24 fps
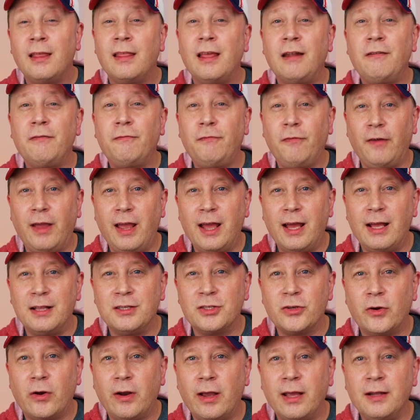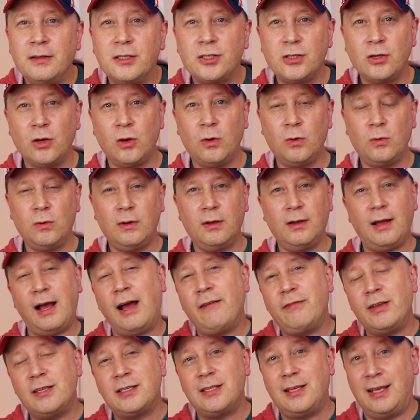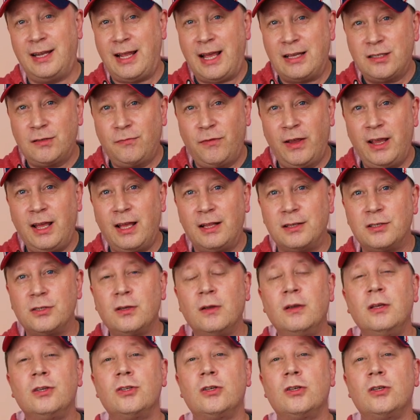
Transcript: Then fans, all right? So obviously it has fans.